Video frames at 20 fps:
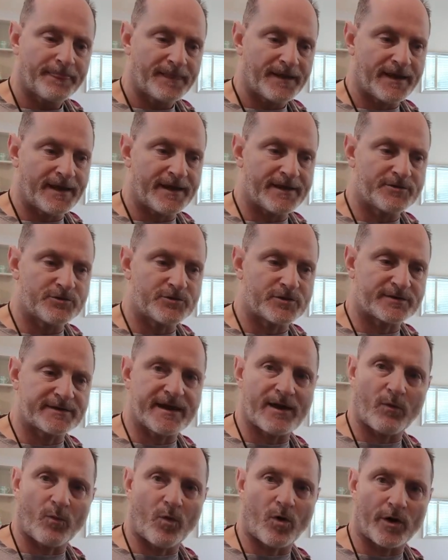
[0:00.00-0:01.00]
and you could
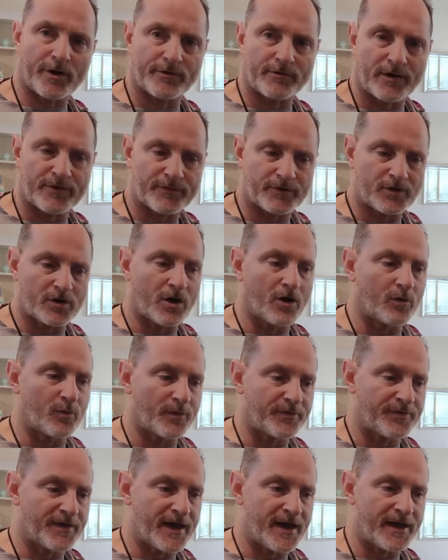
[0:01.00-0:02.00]
get water on the go
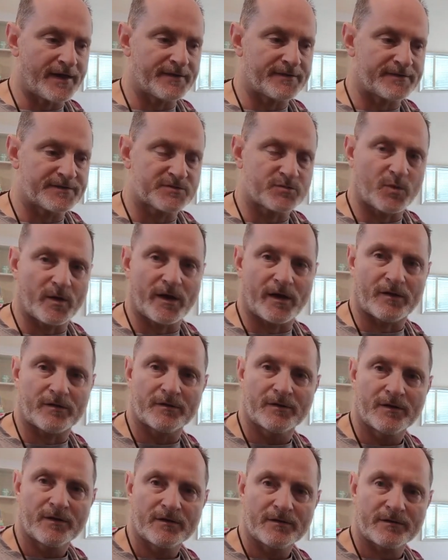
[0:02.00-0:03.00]
with that as well
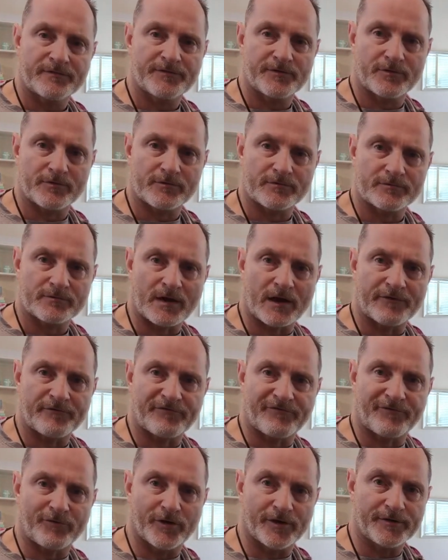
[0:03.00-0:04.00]
if you're on
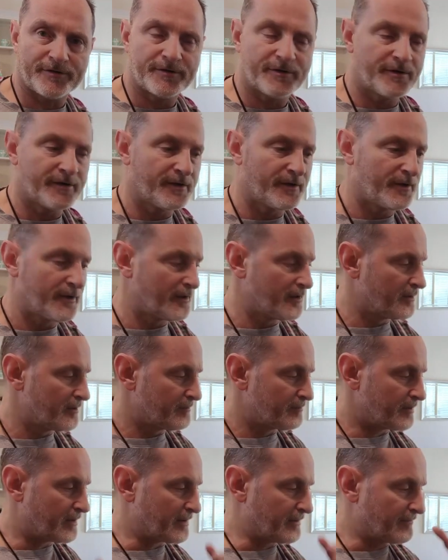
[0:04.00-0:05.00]
foot
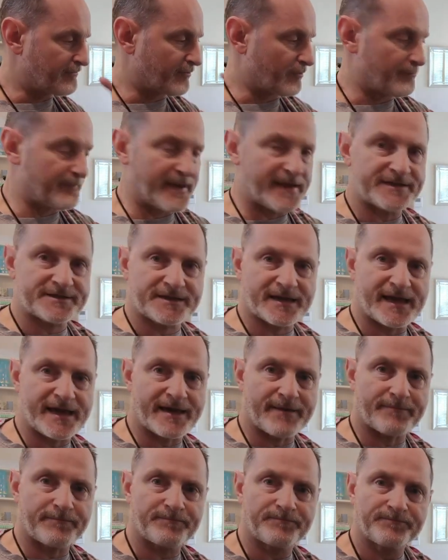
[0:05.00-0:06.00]
but for base
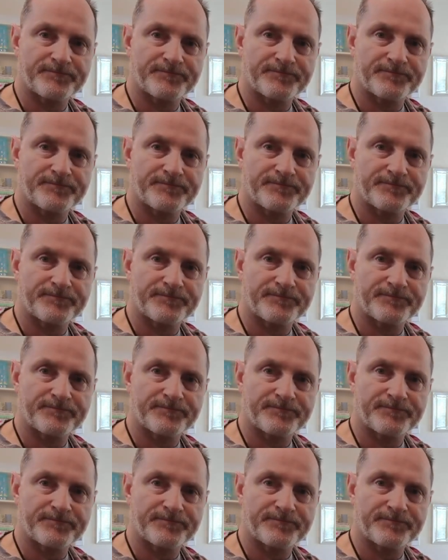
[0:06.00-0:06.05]
camp